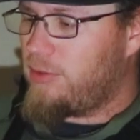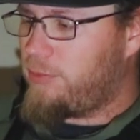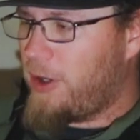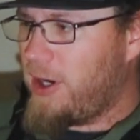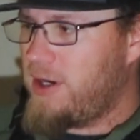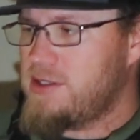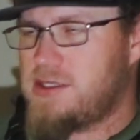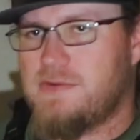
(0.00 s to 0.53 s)

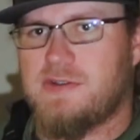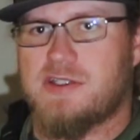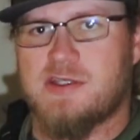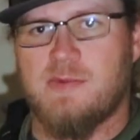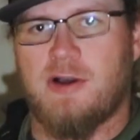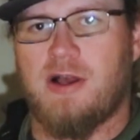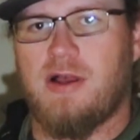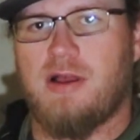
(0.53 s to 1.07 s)
parts of a
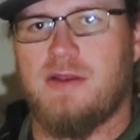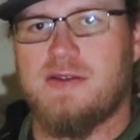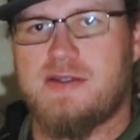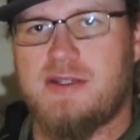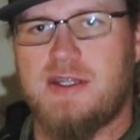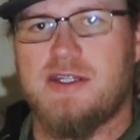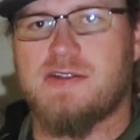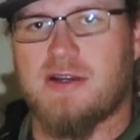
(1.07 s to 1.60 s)
small
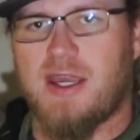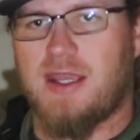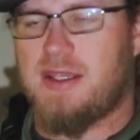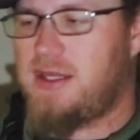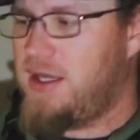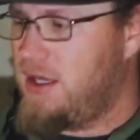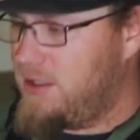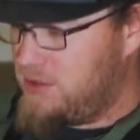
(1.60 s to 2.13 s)
Z-drag
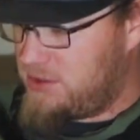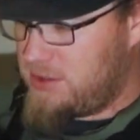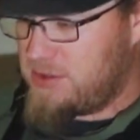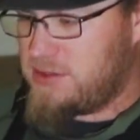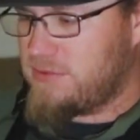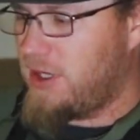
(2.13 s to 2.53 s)
kit just